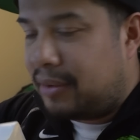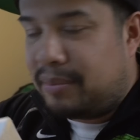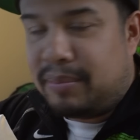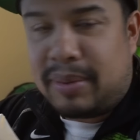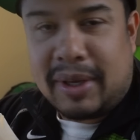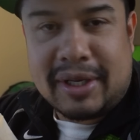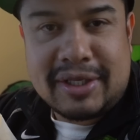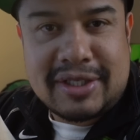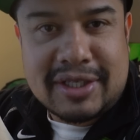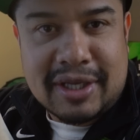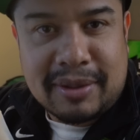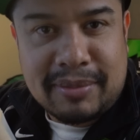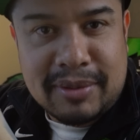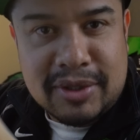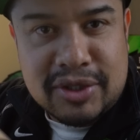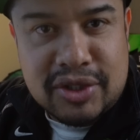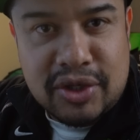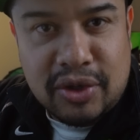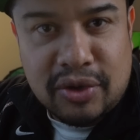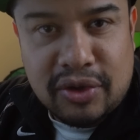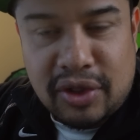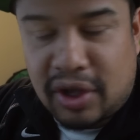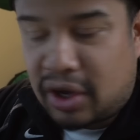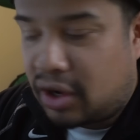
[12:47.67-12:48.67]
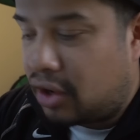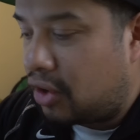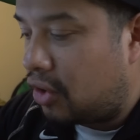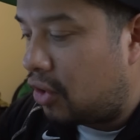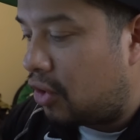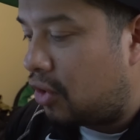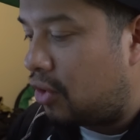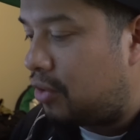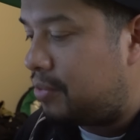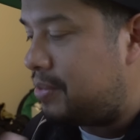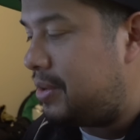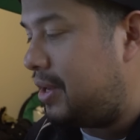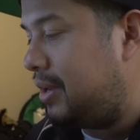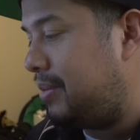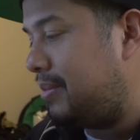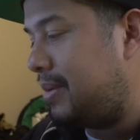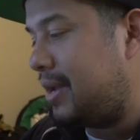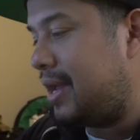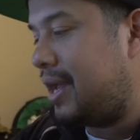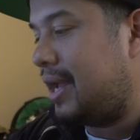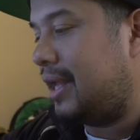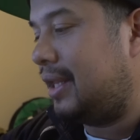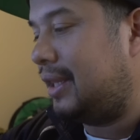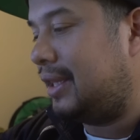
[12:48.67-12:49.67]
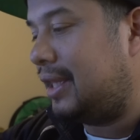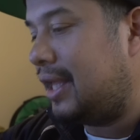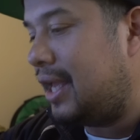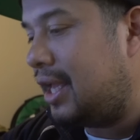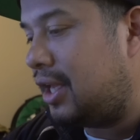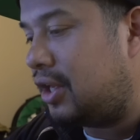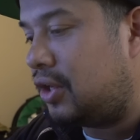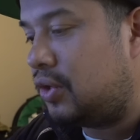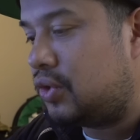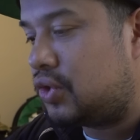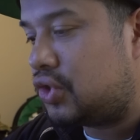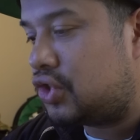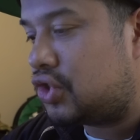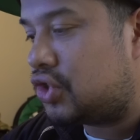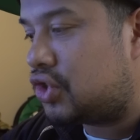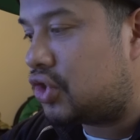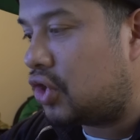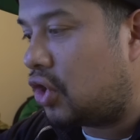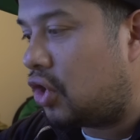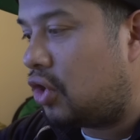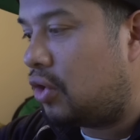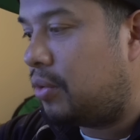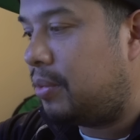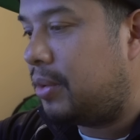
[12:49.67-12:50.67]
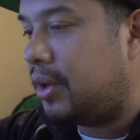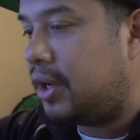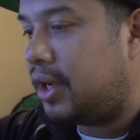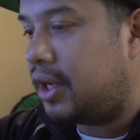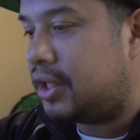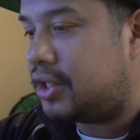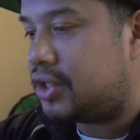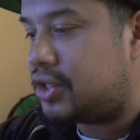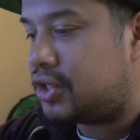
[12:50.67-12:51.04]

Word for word: Ben Simmons, you're the homie, man. Thank you so much.